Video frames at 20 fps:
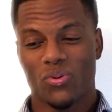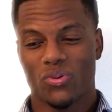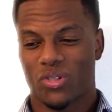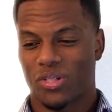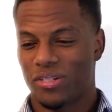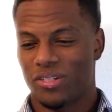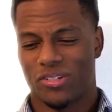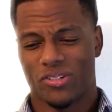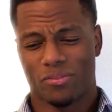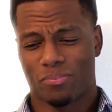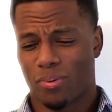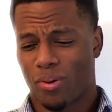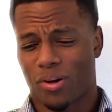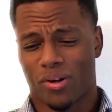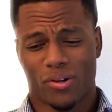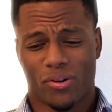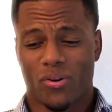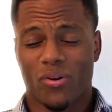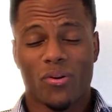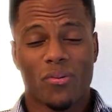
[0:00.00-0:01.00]
She just brought
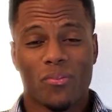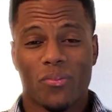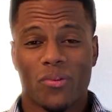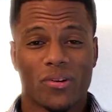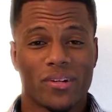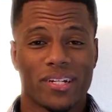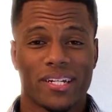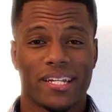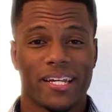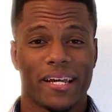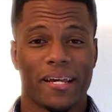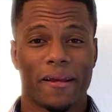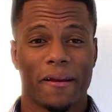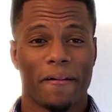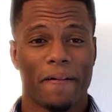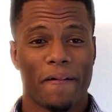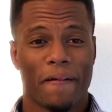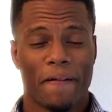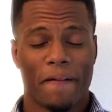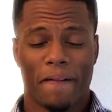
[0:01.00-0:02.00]
it home one day.
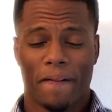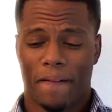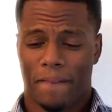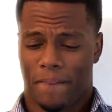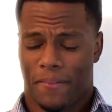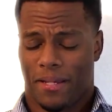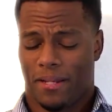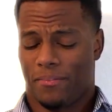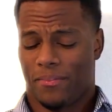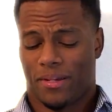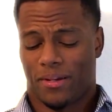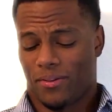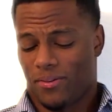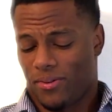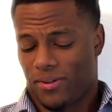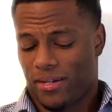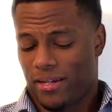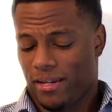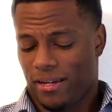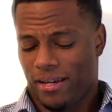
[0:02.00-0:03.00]
And I'm like,
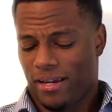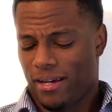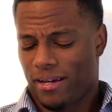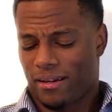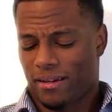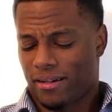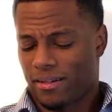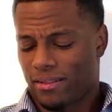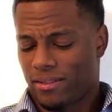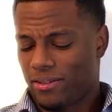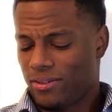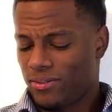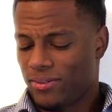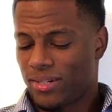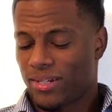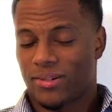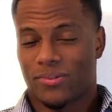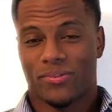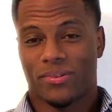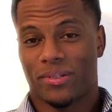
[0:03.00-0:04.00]
okay, yeah, cologne.
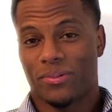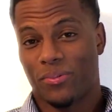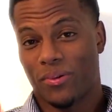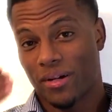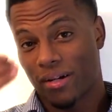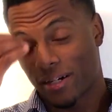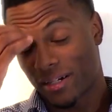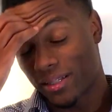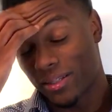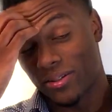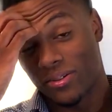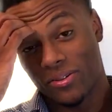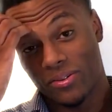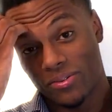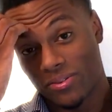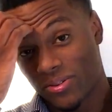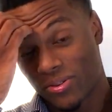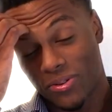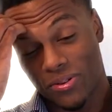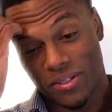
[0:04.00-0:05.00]
I don't really wear
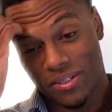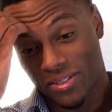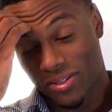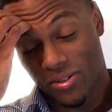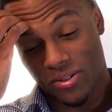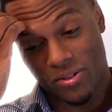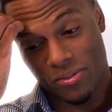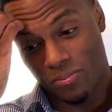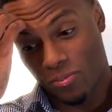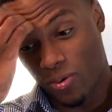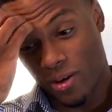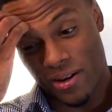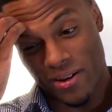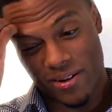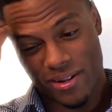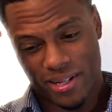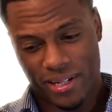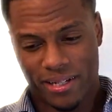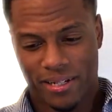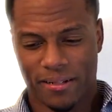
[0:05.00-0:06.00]
cologne. So I started
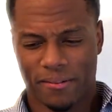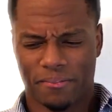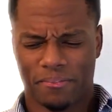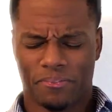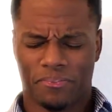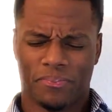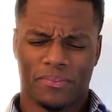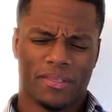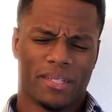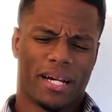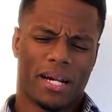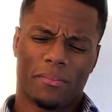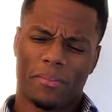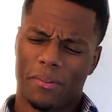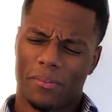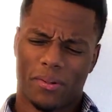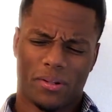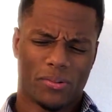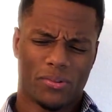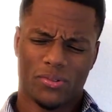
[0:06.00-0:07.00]
wearing it. And I
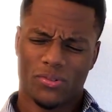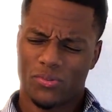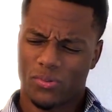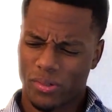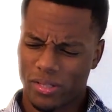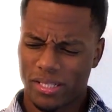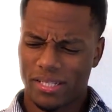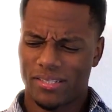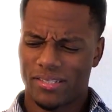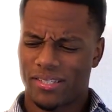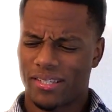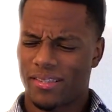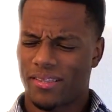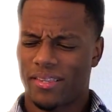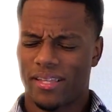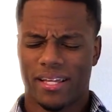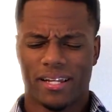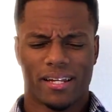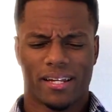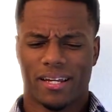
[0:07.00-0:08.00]
remember it was really
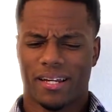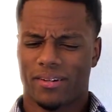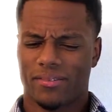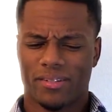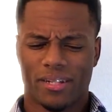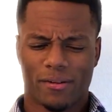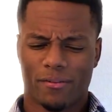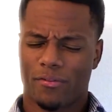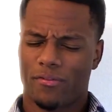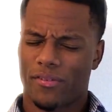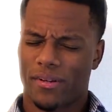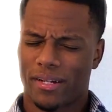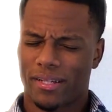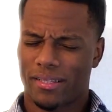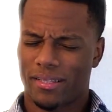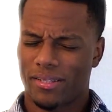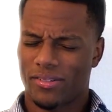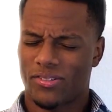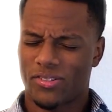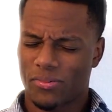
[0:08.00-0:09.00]
synthetic. I'll never
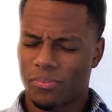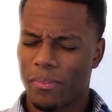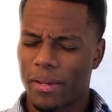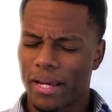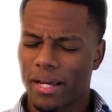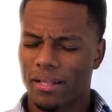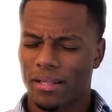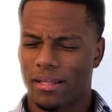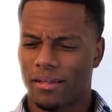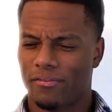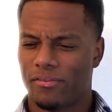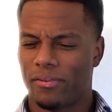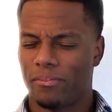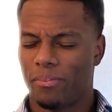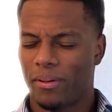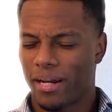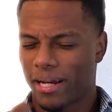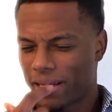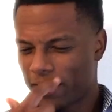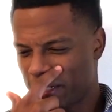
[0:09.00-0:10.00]
forget the smell of it,
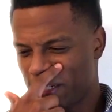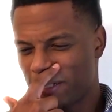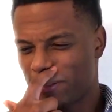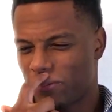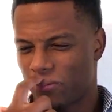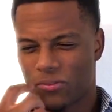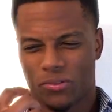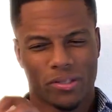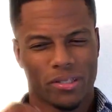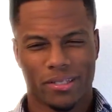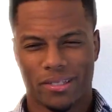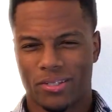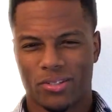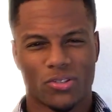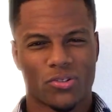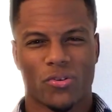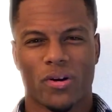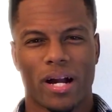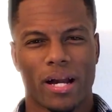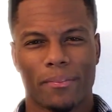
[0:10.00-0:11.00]
but I couldn't really
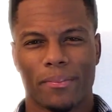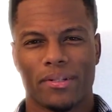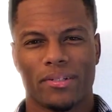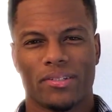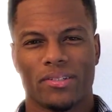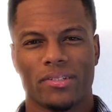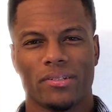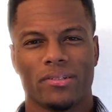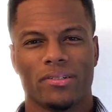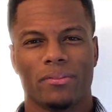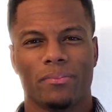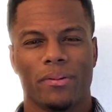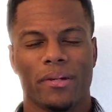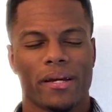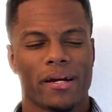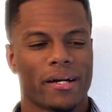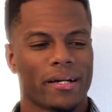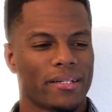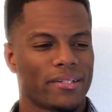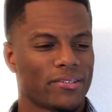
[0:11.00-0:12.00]
describe it to you, to be
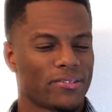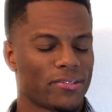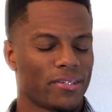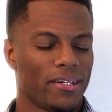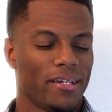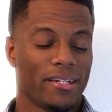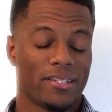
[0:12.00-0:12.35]
honest.